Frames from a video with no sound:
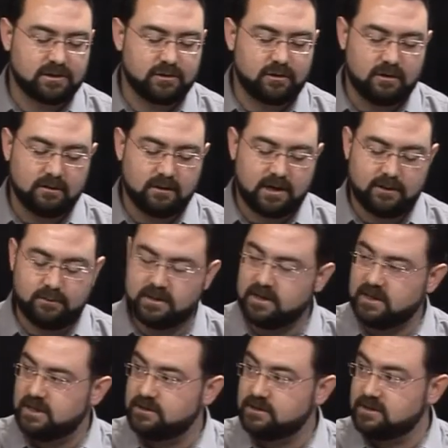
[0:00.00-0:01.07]
strong guy with
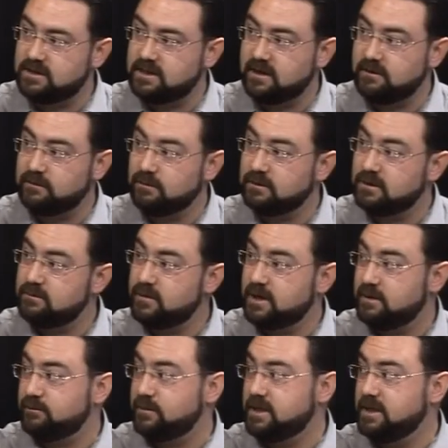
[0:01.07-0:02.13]
connections to South Auckland,
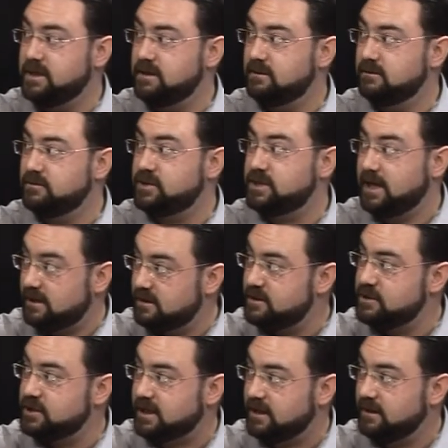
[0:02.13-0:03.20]
might be
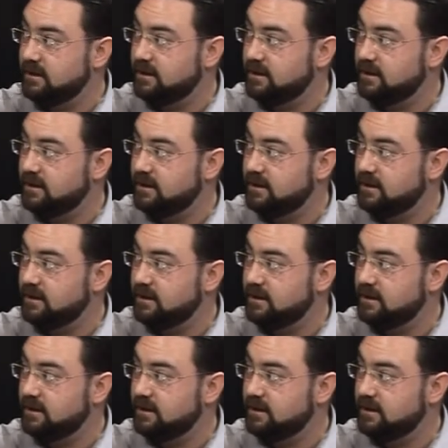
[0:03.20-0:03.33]
challenging.